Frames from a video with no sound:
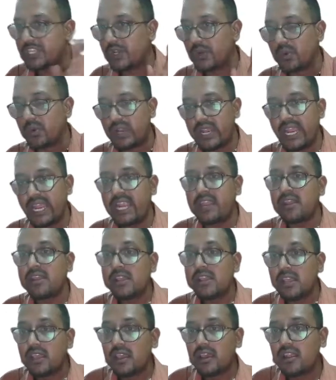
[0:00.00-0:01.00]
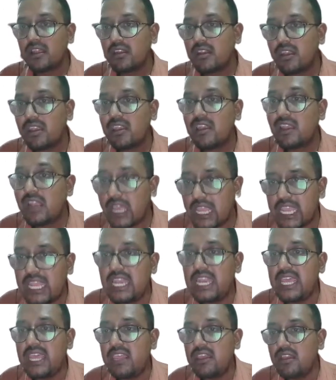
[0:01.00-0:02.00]
to 0, right?
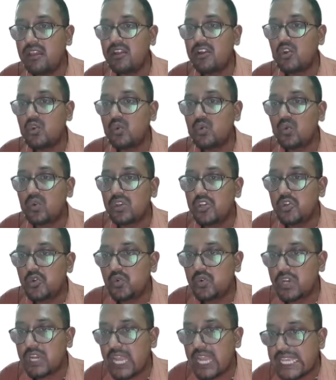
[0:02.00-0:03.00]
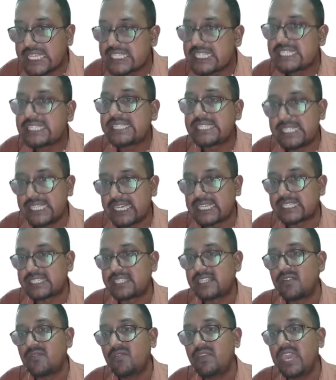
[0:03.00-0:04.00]
Luckily, to neutralize this
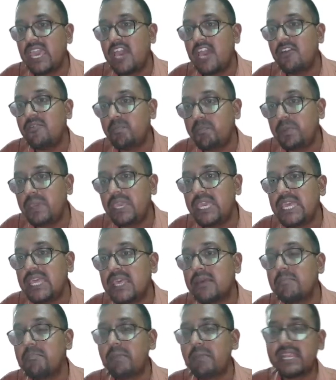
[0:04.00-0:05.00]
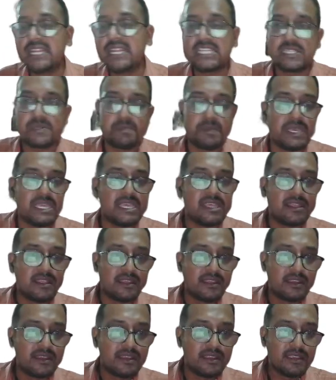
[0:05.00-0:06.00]
6, we have P minus P.
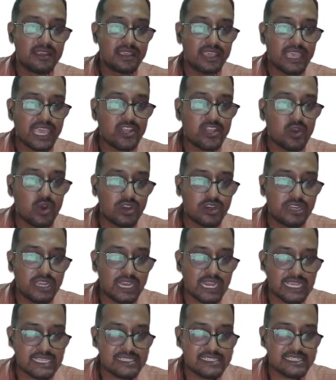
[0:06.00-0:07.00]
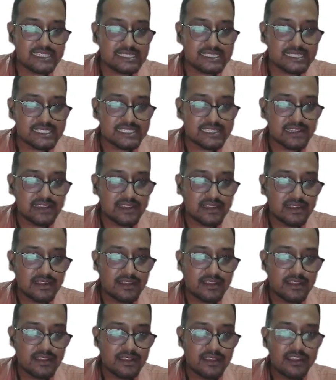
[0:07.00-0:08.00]
Can you all realize this?
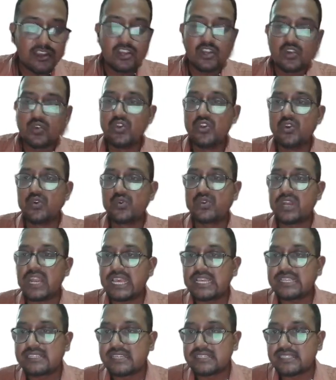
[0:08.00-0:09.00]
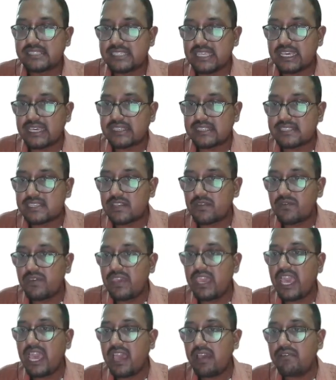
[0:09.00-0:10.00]
To neutralize this 6,
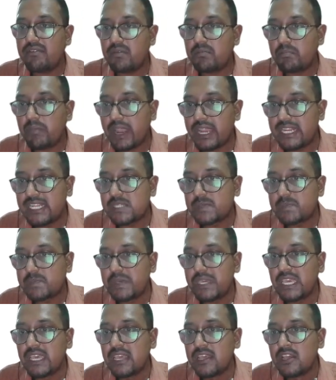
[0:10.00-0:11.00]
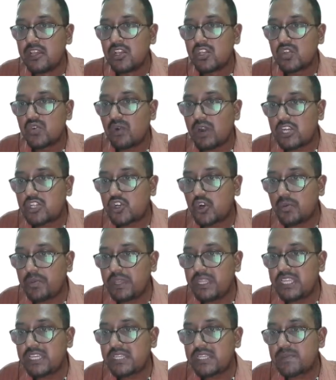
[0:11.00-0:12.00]
we have minus P. So what
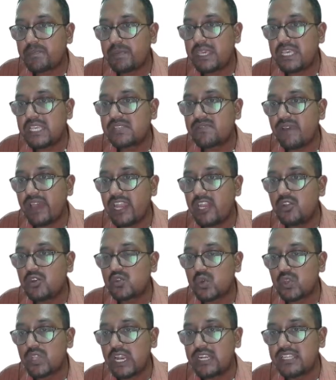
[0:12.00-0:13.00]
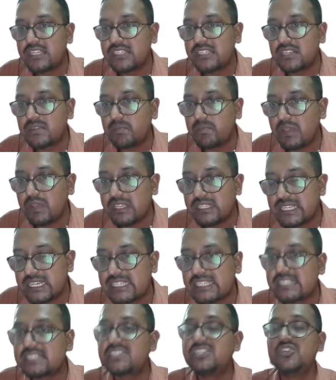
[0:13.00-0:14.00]
should be this P's value so that this
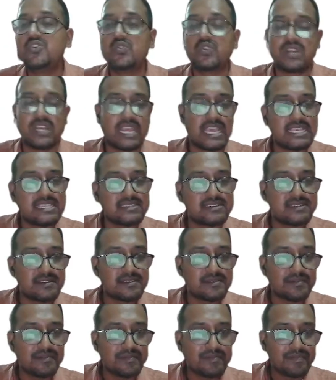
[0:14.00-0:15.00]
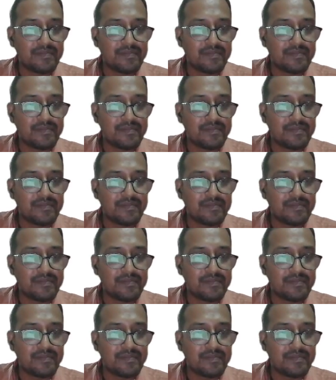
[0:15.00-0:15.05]
6 is neutralized?